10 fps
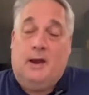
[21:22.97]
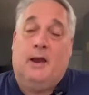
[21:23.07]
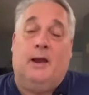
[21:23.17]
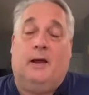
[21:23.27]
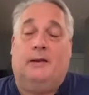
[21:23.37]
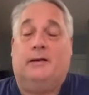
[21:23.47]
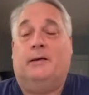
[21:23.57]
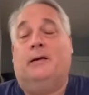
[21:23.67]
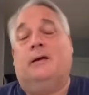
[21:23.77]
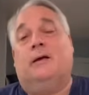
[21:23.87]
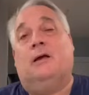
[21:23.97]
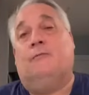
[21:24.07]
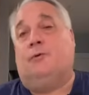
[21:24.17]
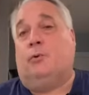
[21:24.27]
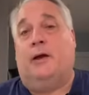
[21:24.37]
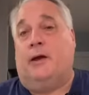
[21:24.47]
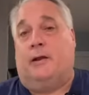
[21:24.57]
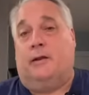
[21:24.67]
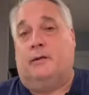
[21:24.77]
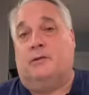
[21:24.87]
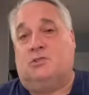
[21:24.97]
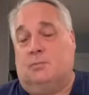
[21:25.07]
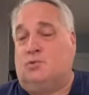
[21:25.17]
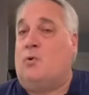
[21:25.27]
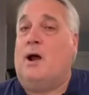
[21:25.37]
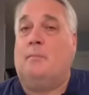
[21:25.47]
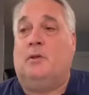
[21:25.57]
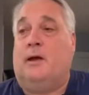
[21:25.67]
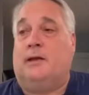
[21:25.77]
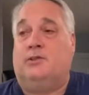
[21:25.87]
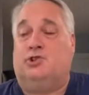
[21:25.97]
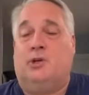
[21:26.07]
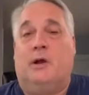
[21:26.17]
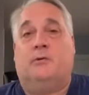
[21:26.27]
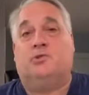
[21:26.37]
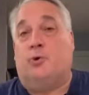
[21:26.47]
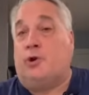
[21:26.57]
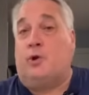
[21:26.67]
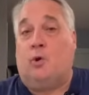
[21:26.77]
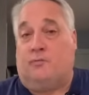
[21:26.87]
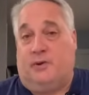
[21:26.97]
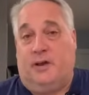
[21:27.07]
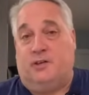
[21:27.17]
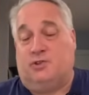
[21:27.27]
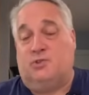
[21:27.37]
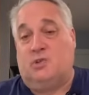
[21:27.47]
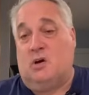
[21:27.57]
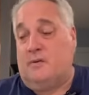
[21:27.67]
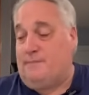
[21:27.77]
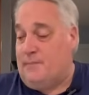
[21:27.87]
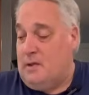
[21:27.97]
And if you can, subscribe, like, and share. Turn your notifications on.